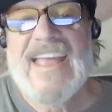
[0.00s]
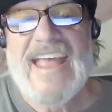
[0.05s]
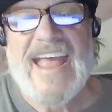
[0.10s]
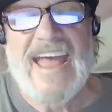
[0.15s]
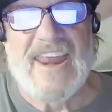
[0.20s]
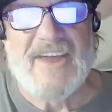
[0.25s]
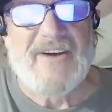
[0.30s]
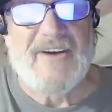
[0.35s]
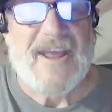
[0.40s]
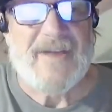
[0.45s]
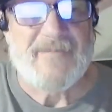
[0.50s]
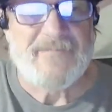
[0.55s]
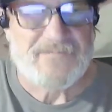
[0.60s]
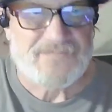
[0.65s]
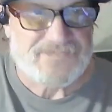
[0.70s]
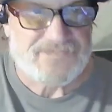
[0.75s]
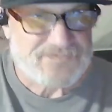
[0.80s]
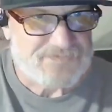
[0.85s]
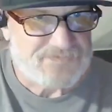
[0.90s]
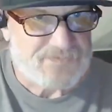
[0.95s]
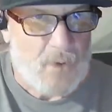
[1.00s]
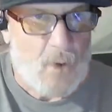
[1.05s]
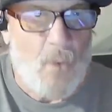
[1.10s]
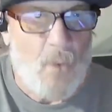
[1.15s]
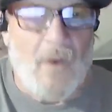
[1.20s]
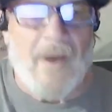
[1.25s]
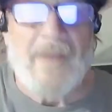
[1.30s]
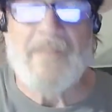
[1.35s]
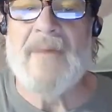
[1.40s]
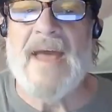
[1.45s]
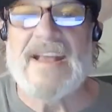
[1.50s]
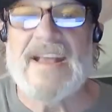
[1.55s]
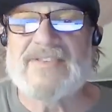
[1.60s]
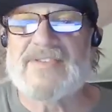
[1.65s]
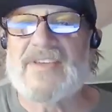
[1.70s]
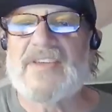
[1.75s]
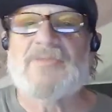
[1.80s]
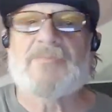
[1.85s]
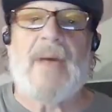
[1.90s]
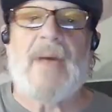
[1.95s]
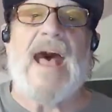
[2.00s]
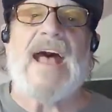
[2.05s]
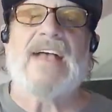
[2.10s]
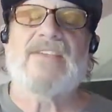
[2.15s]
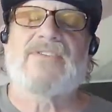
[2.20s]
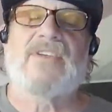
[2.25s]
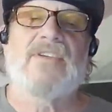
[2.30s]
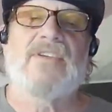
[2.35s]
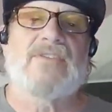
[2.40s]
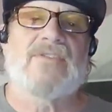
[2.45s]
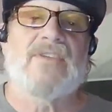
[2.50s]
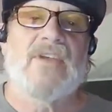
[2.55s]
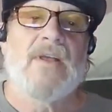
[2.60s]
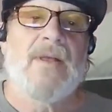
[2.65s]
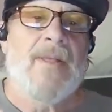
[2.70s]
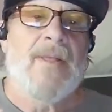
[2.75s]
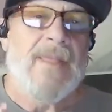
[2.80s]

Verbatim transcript: anyway what makes this passage